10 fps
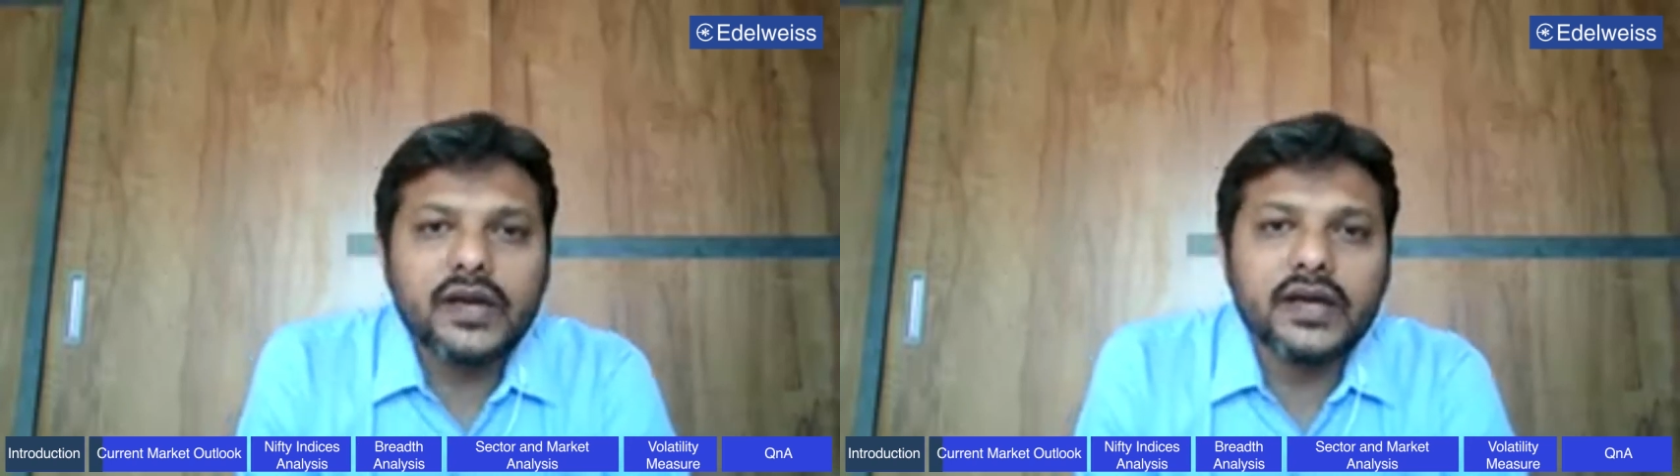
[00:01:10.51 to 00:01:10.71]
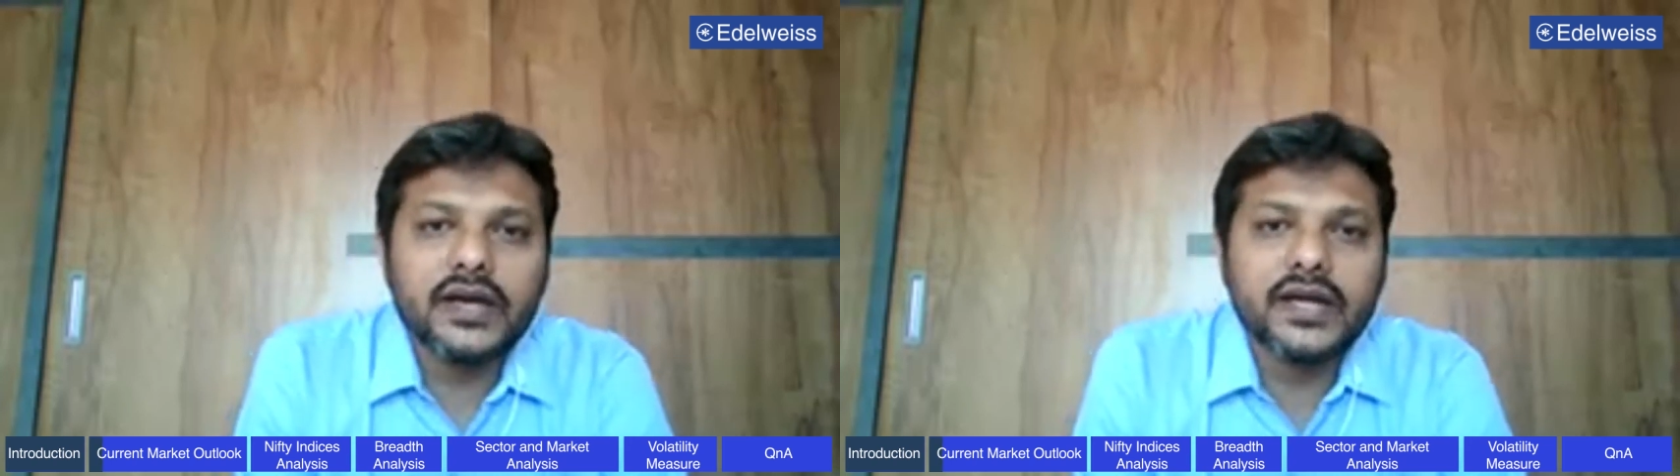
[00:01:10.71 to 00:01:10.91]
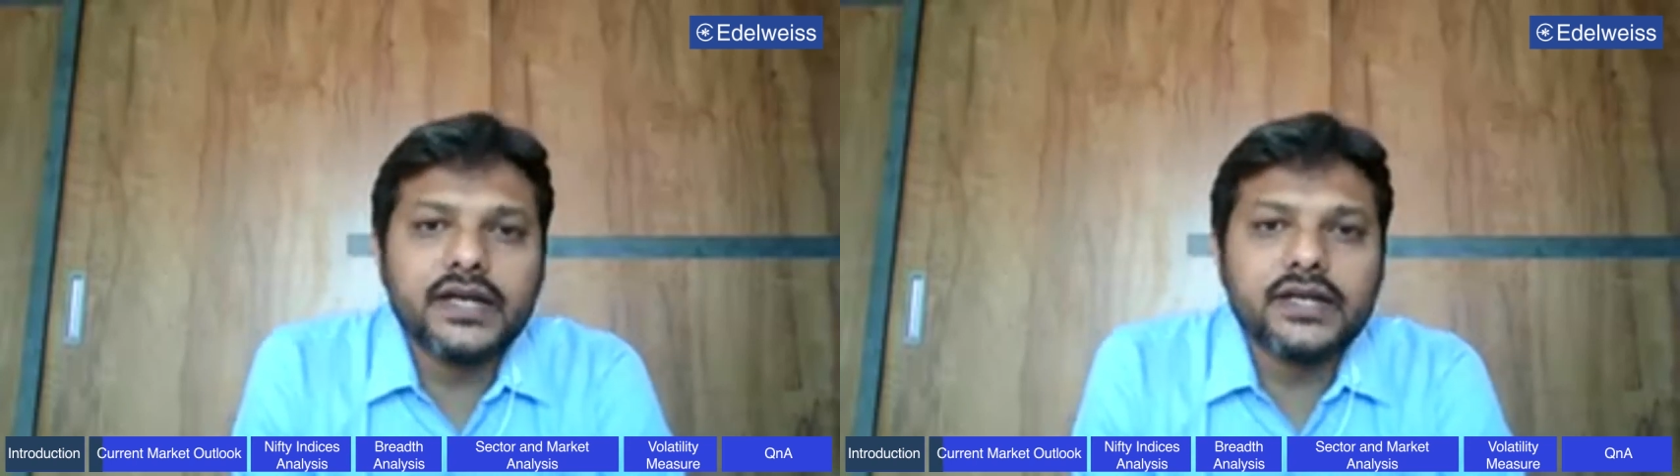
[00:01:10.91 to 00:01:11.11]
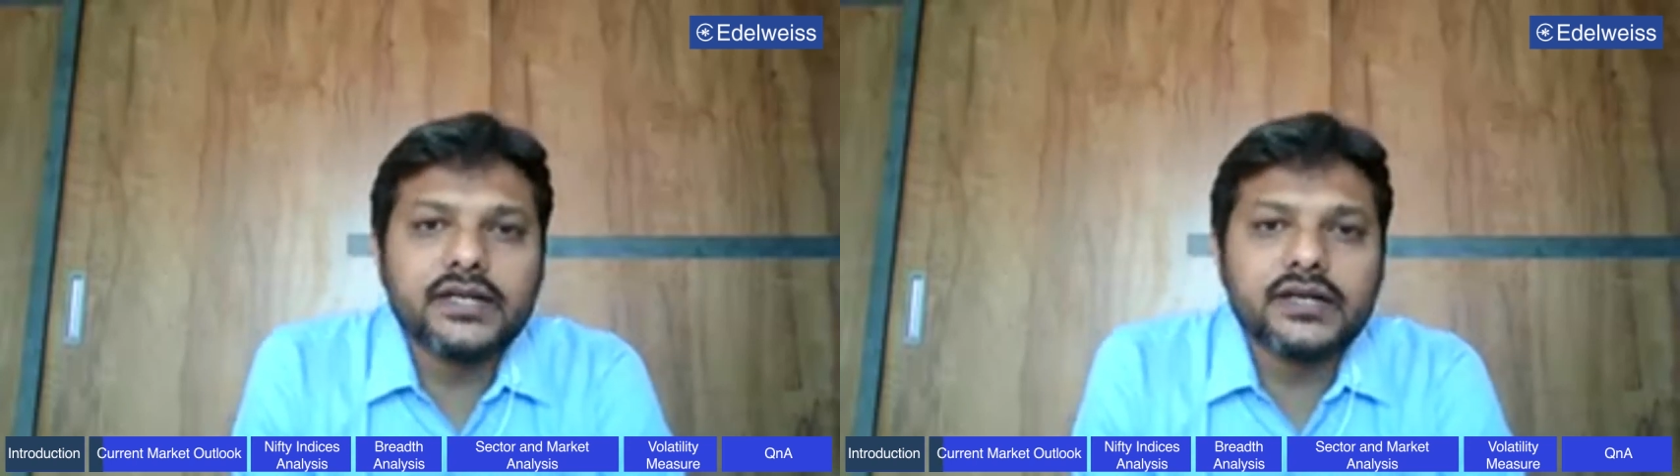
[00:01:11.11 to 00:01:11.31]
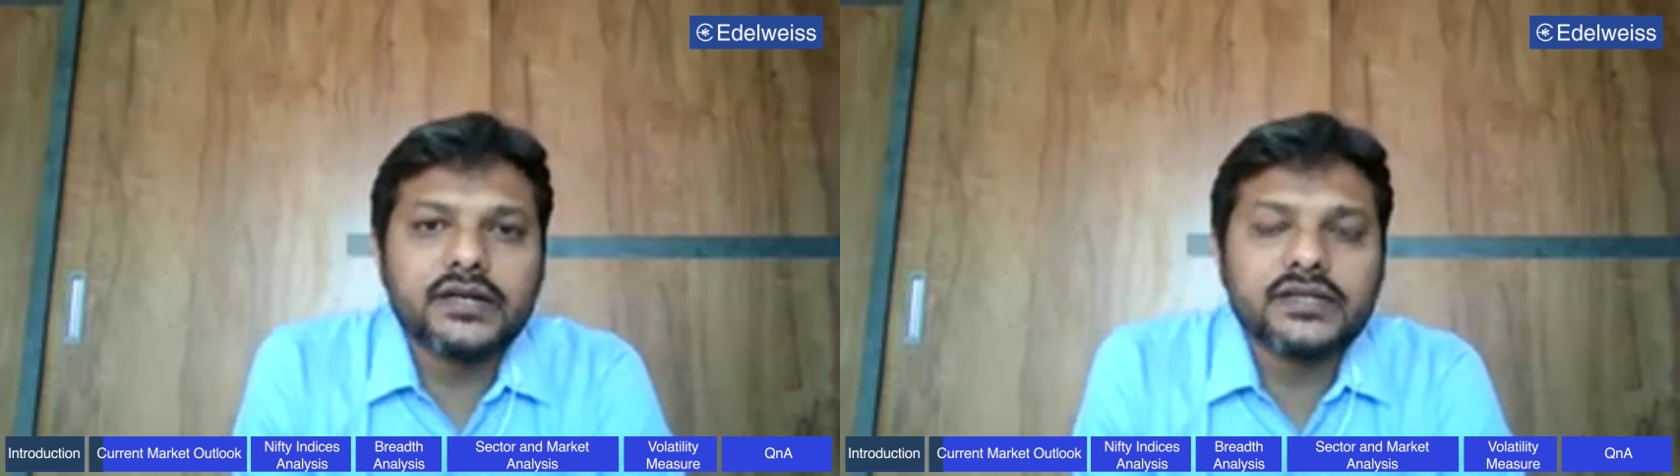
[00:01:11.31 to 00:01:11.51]
and
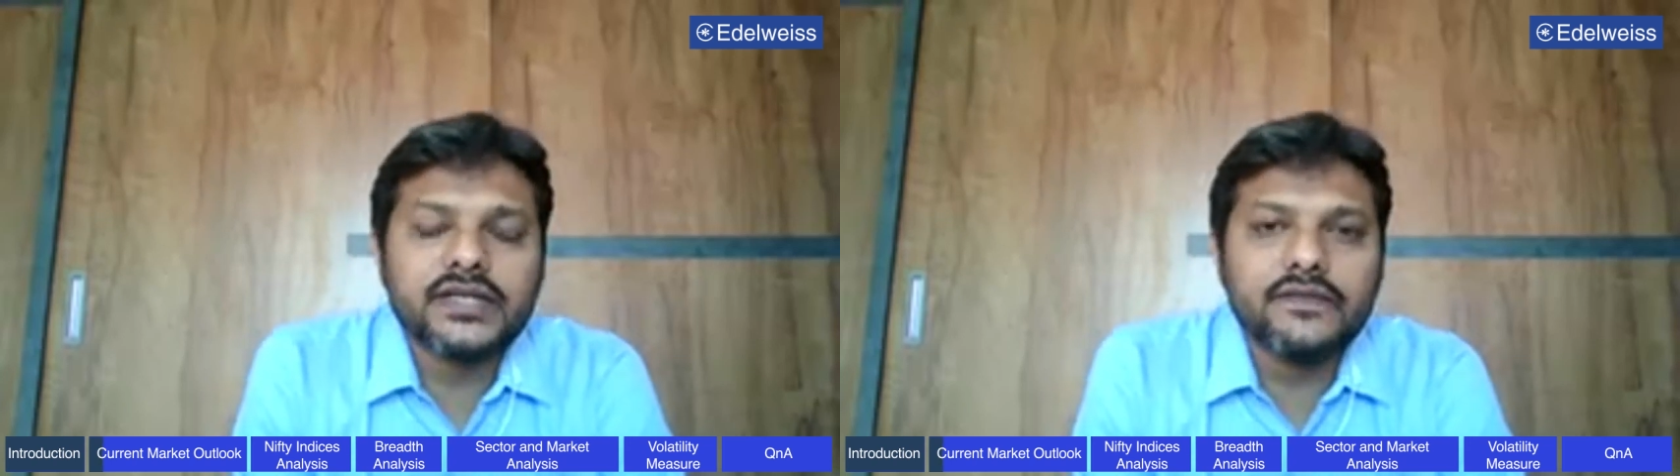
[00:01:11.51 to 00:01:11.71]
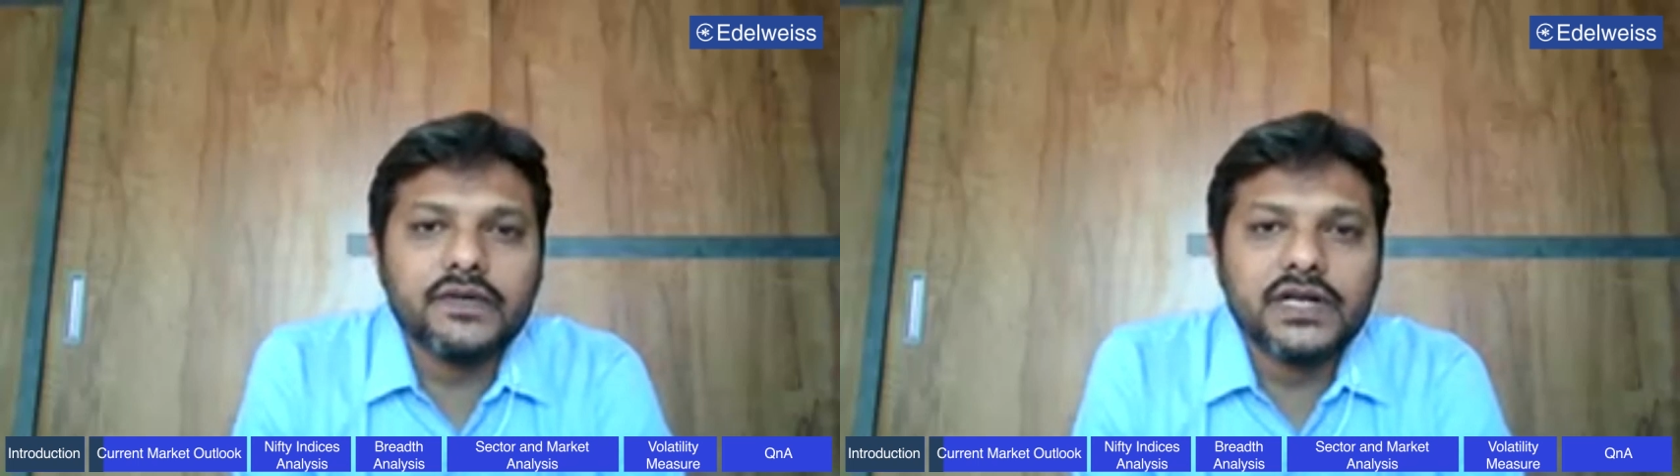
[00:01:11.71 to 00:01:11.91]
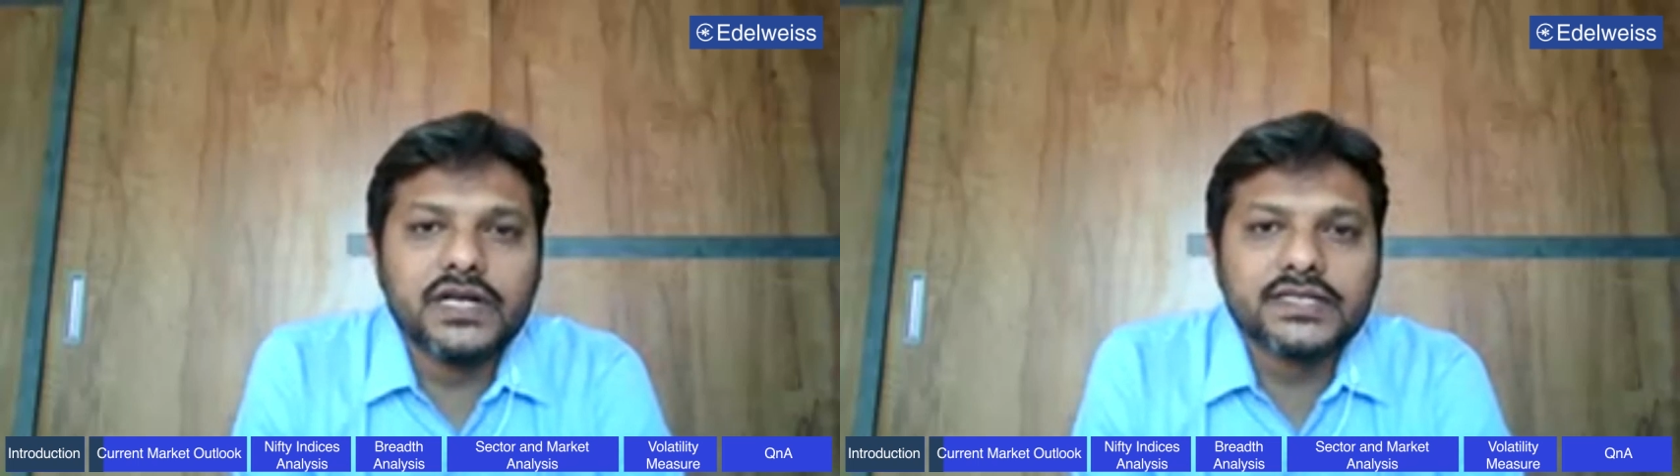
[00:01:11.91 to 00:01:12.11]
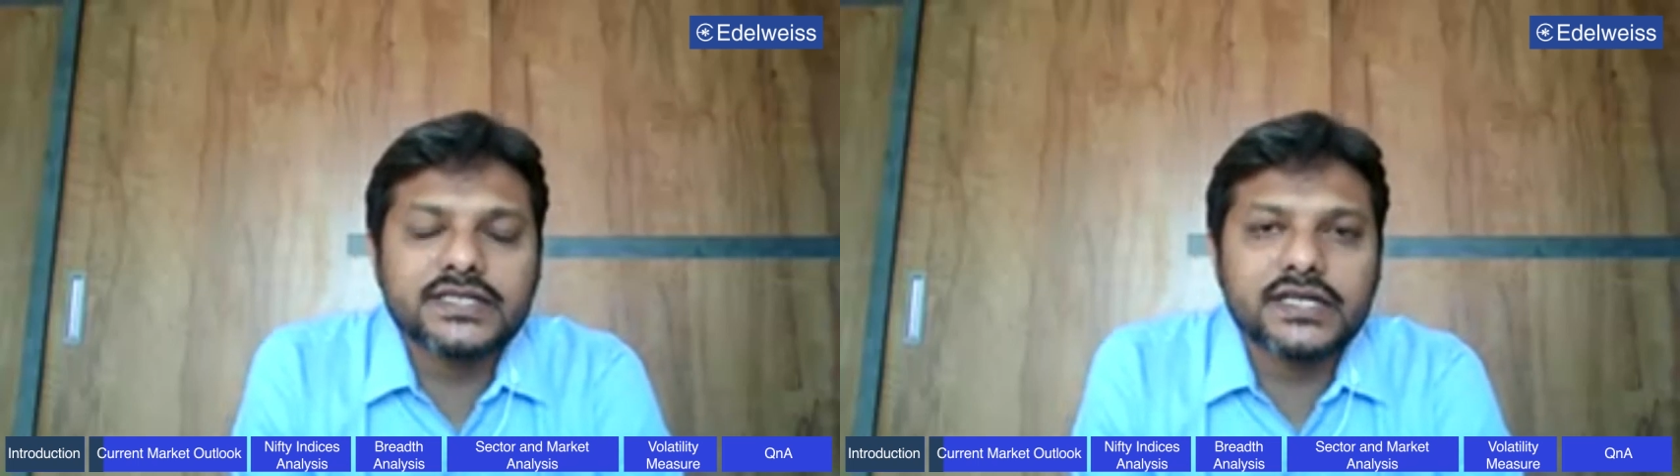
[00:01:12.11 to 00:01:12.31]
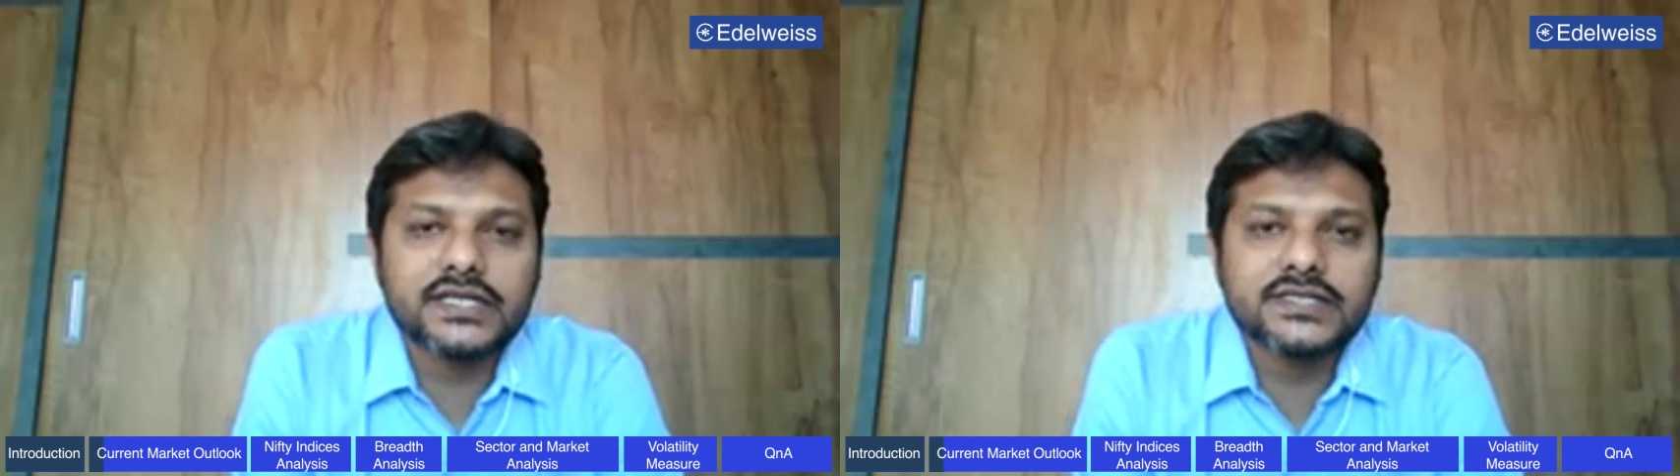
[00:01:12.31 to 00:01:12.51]
uh, then we will
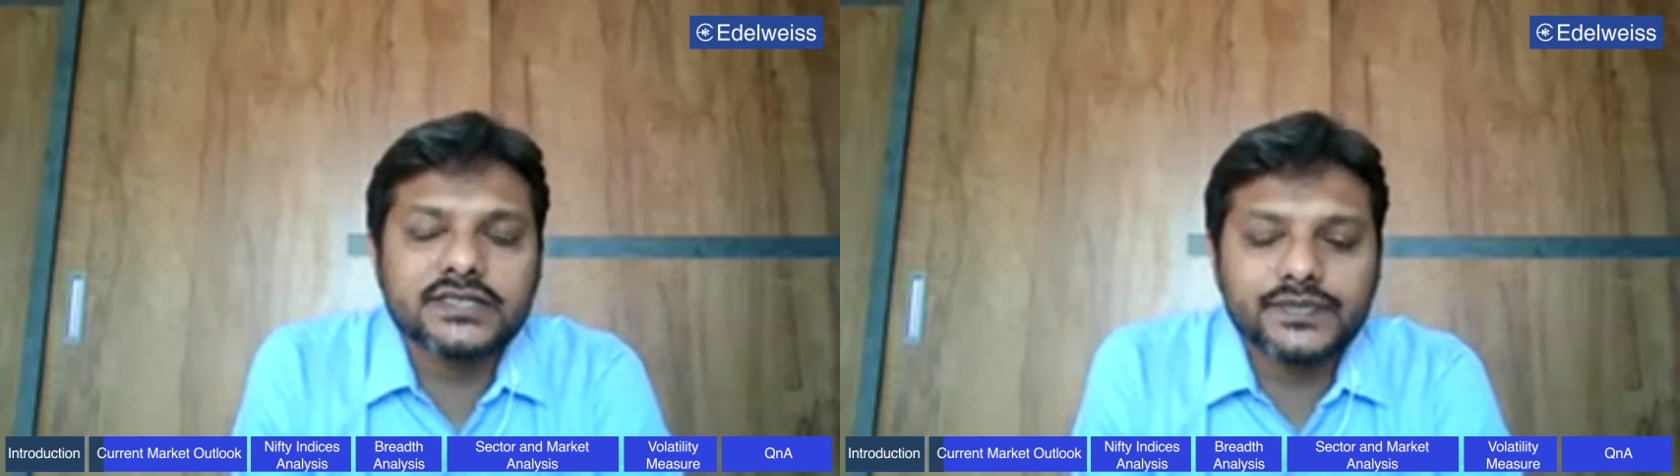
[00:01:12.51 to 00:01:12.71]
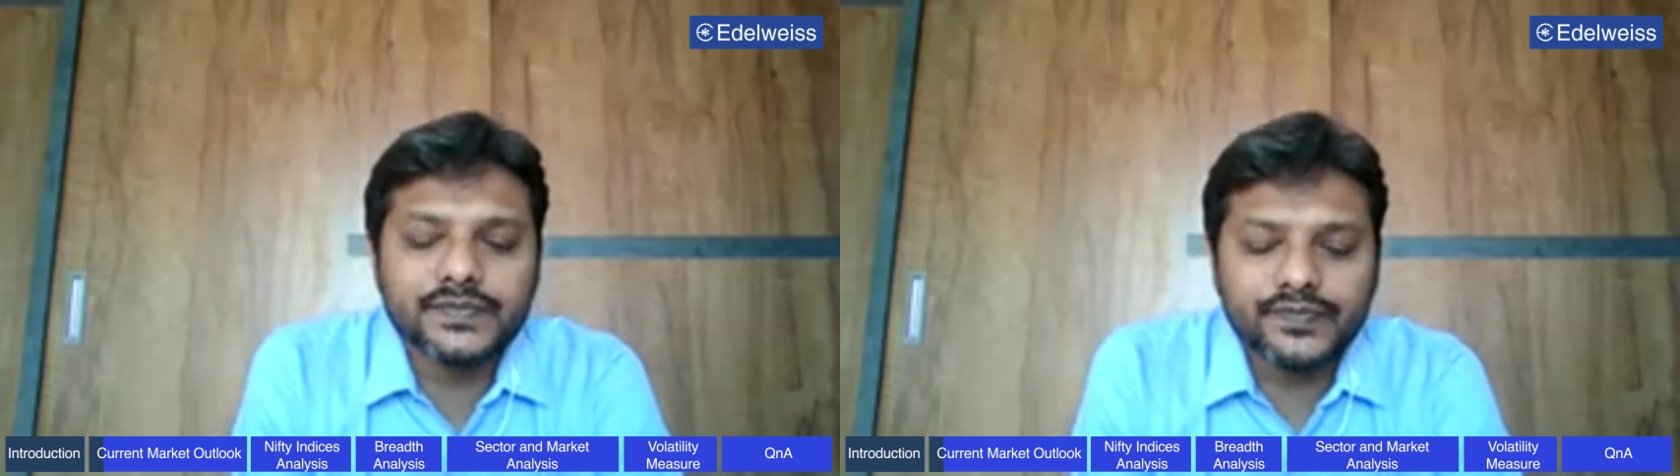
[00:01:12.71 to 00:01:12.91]
discuss